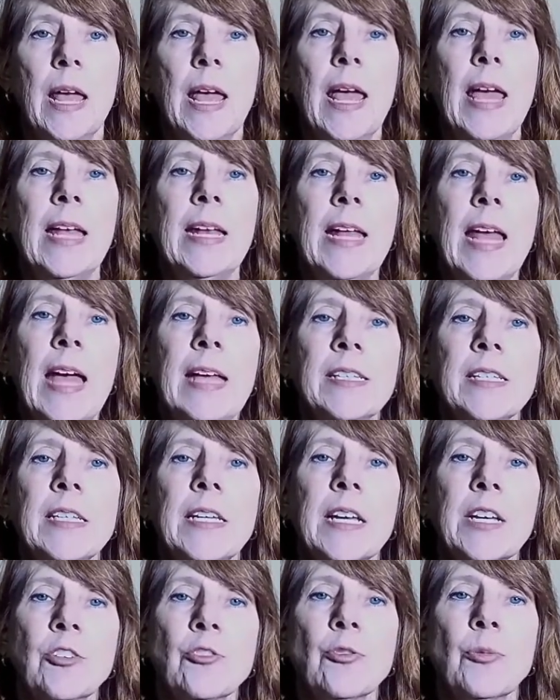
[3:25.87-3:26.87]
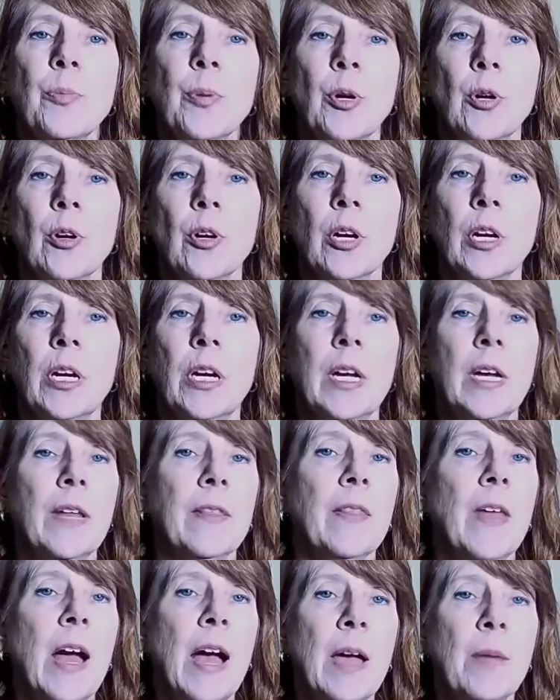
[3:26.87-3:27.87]
And as an extra perk,
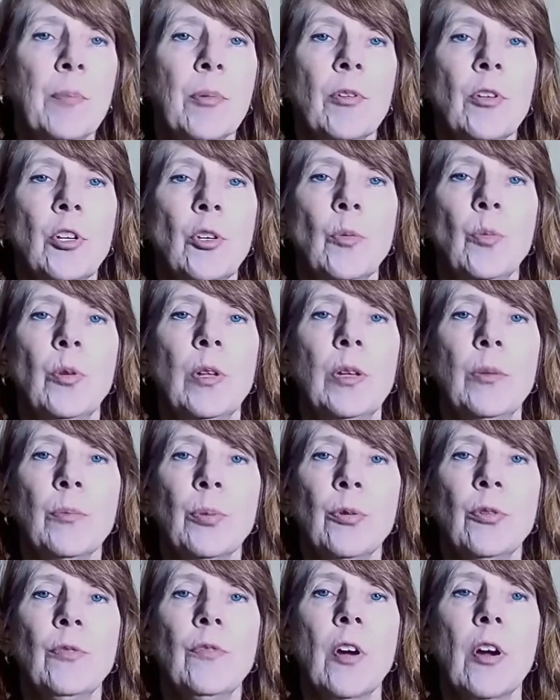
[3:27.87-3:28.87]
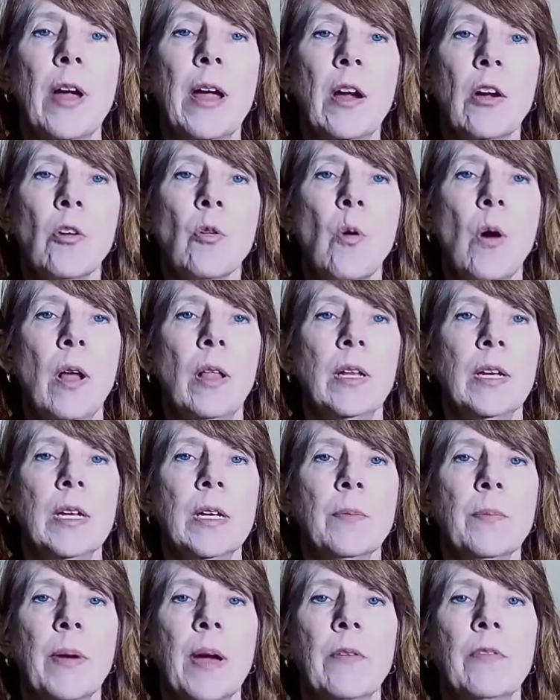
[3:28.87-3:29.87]
the Hyperloop will improve our air
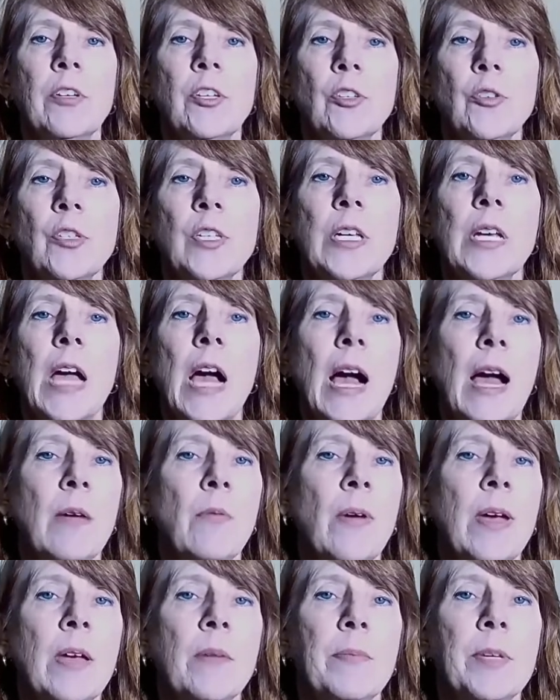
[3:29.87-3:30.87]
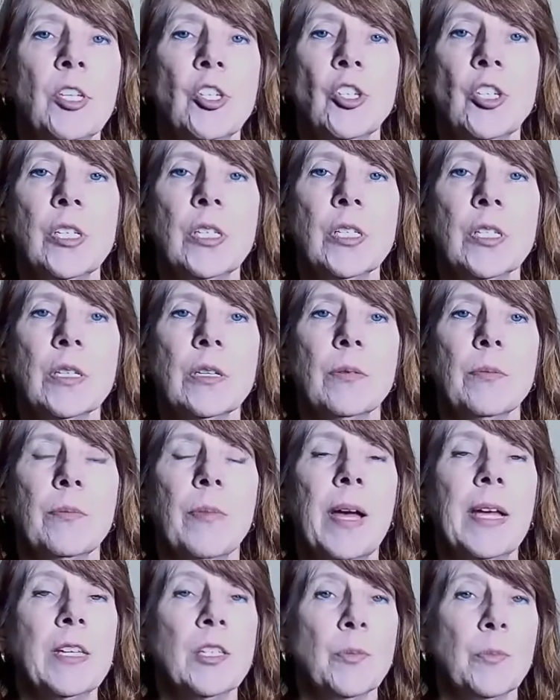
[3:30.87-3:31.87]
quality by reducing highway emissions
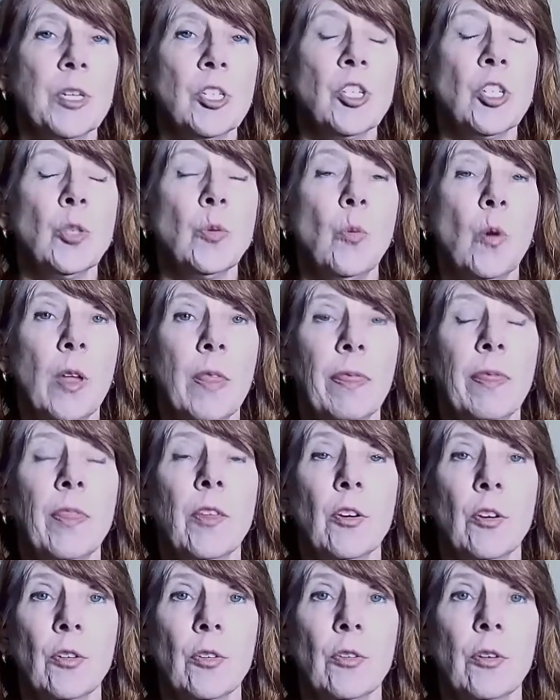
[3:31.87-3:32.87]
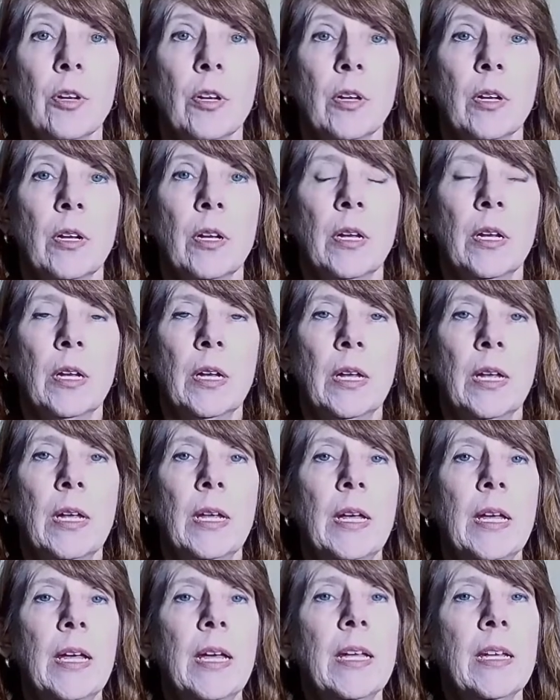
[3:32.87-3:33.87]
by as much as one third.
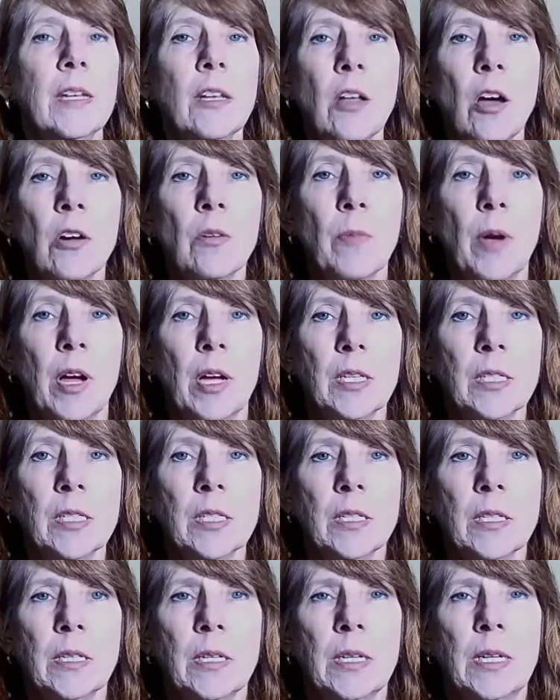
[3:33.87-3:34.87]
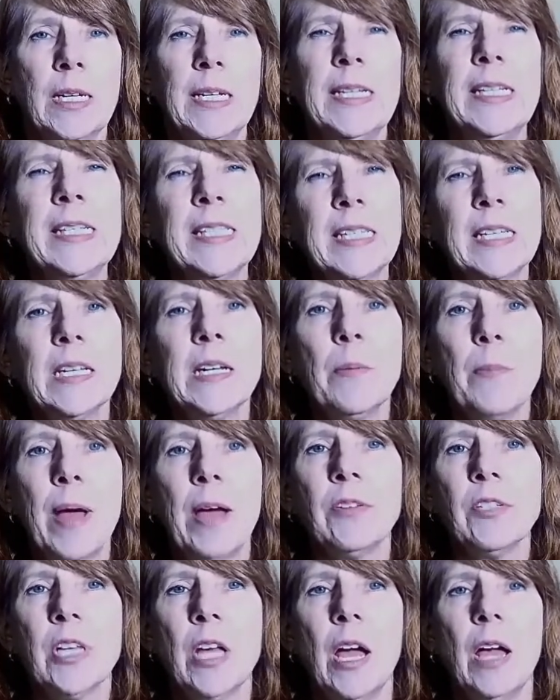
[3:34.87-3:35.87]
And Longmont, isn't it
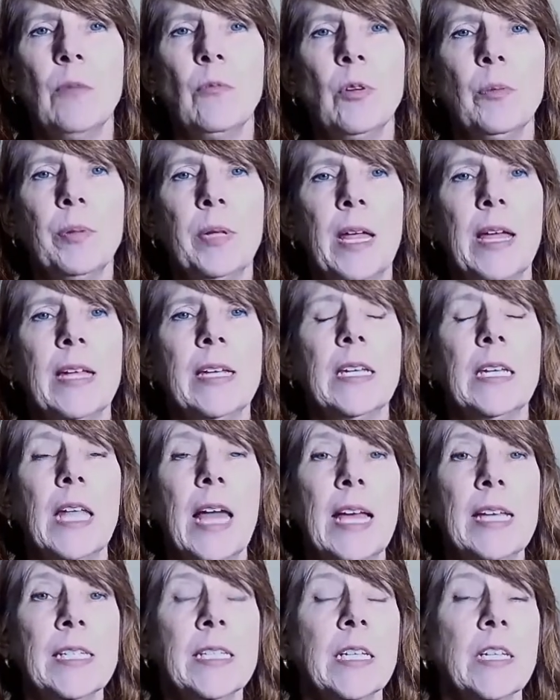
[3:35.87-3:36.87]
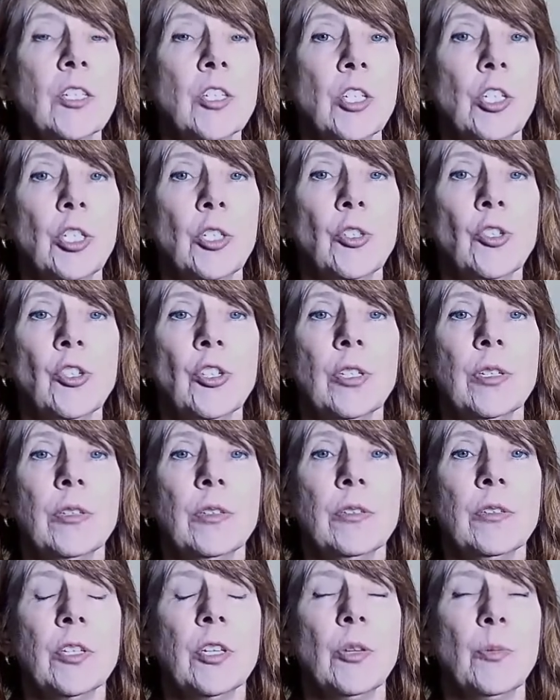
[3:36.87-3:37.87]
about time we planned a lasting solution
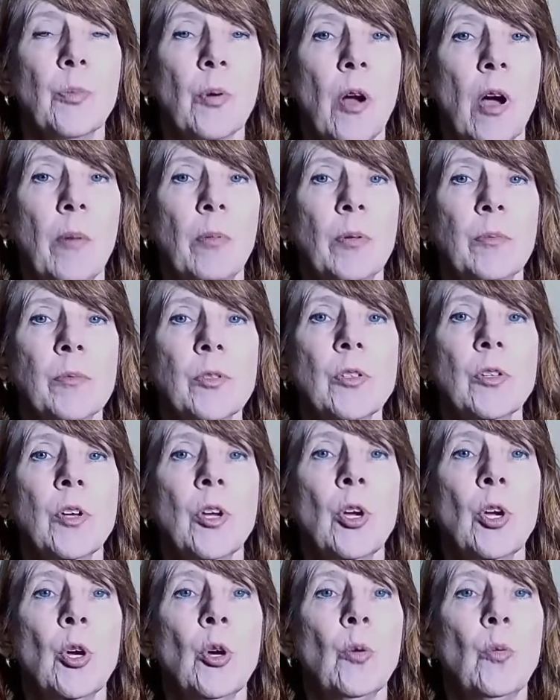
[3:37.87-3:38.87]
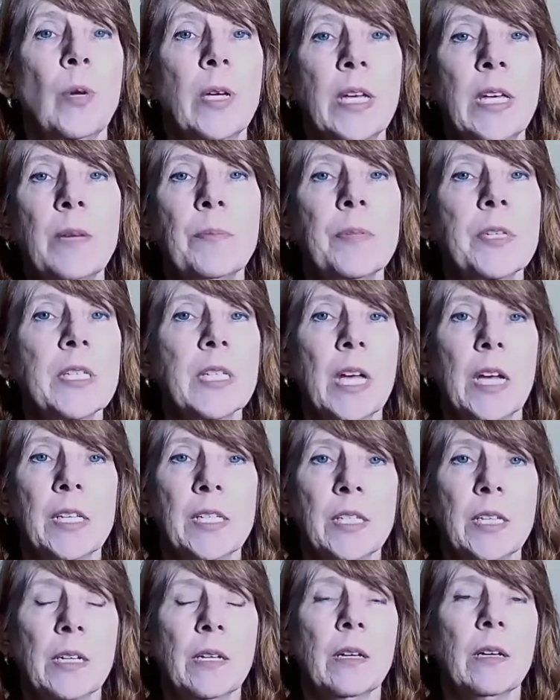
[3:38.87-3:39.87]
to the problems we keep
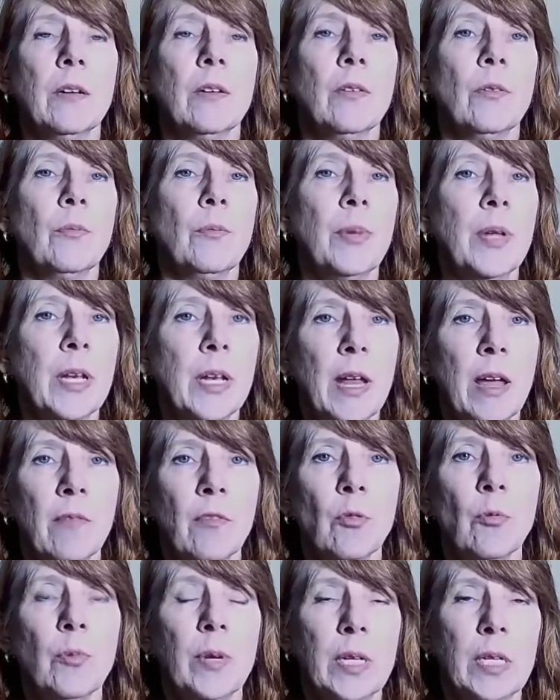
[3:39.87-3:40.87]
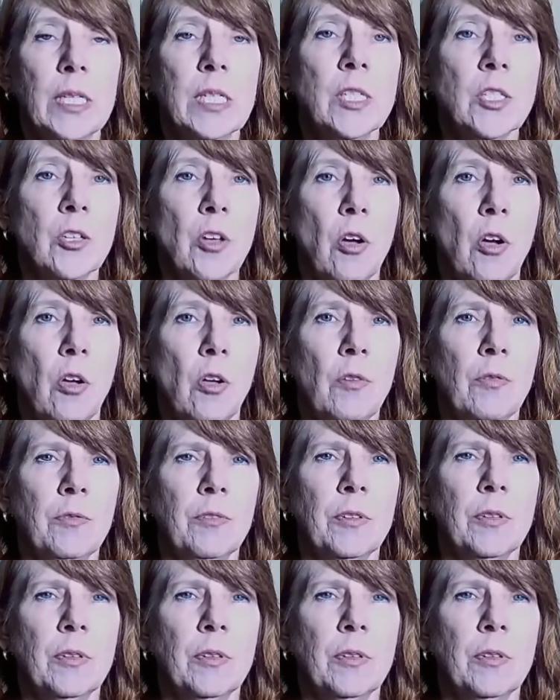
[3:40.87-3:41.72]
discussing but never really solve?